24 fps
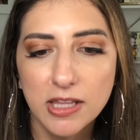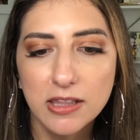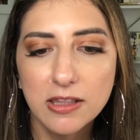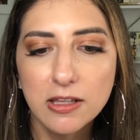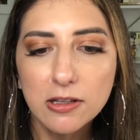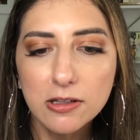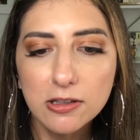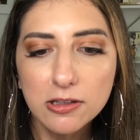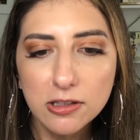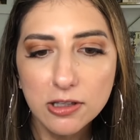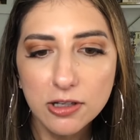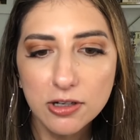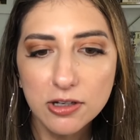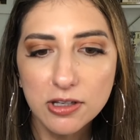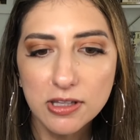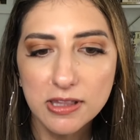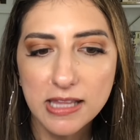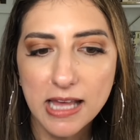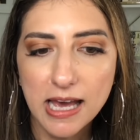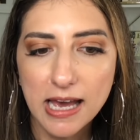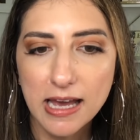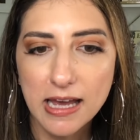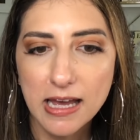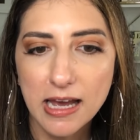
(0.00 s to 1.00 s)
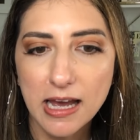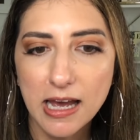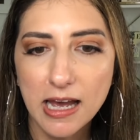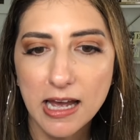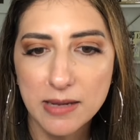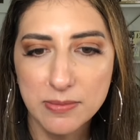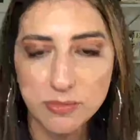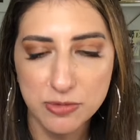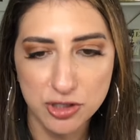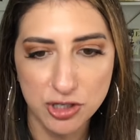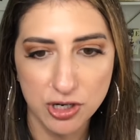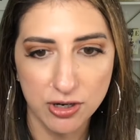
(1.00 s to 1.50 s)
The look that
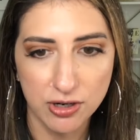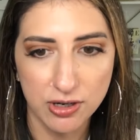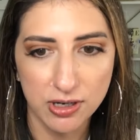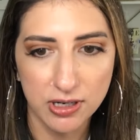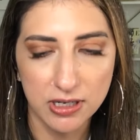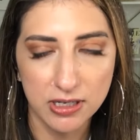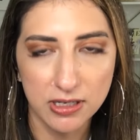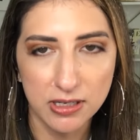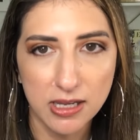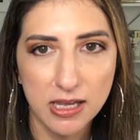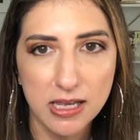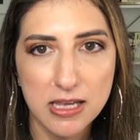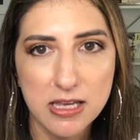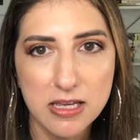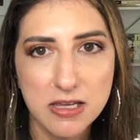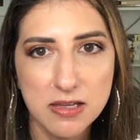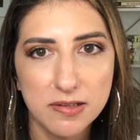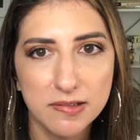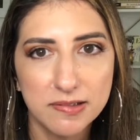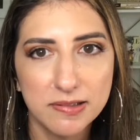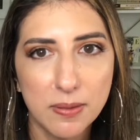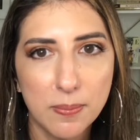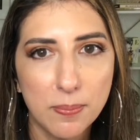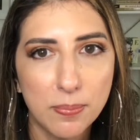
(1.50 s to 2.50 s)
I'm sharing is